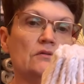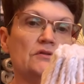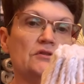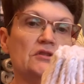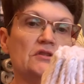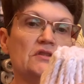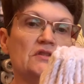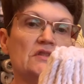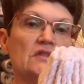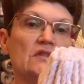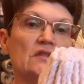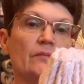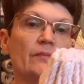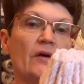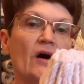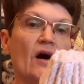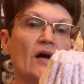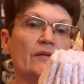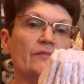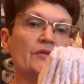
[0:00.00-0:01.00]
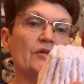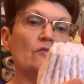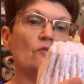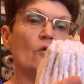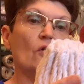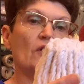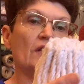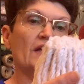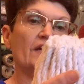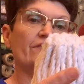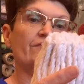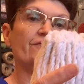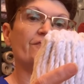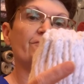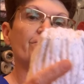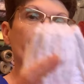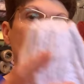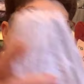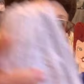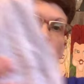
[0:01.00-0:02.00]
just at the bottom. You want it
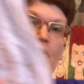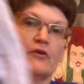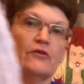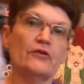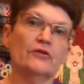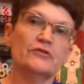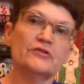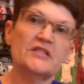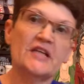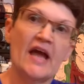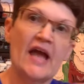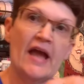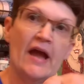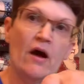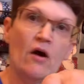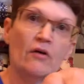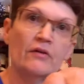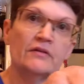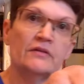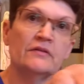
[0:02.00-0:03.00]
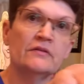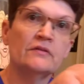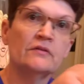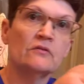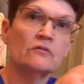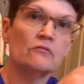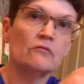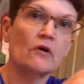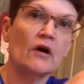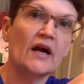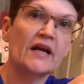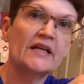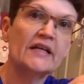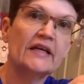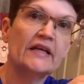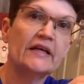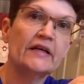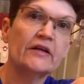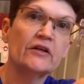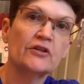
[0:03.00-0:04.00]
further down right
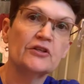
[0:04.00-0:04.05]
here.